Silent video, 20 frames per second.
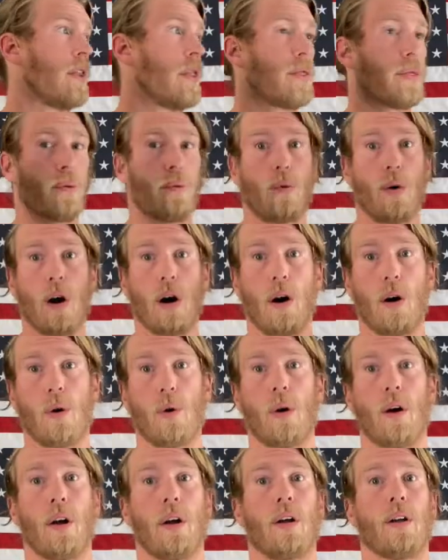
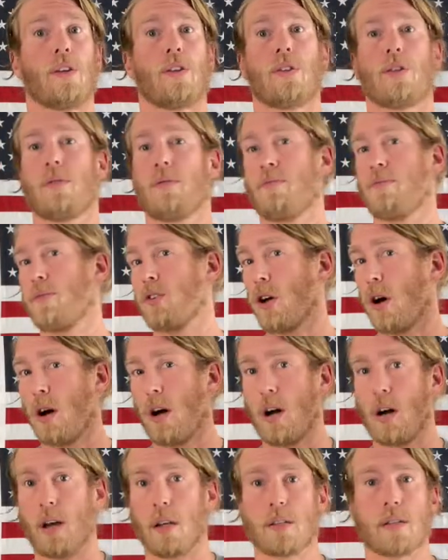throw,
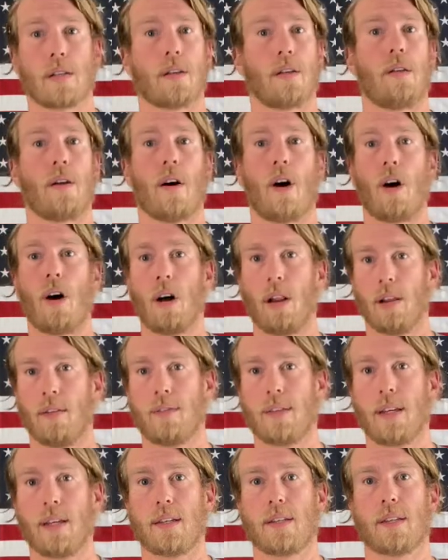toss, all of
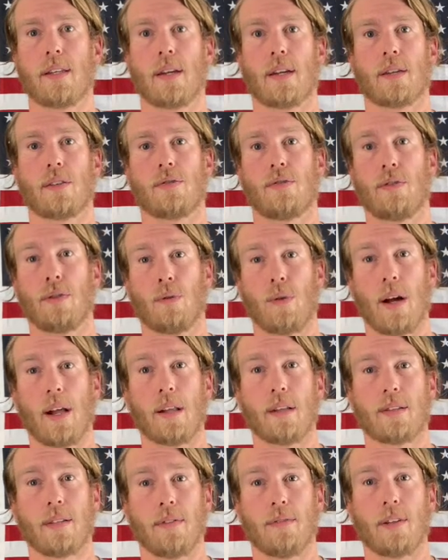these things for
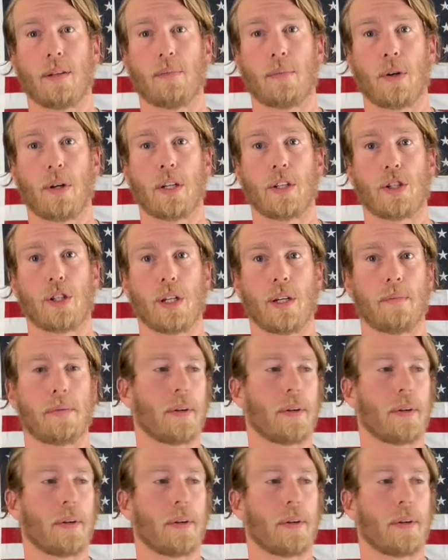relatively pretty cheap.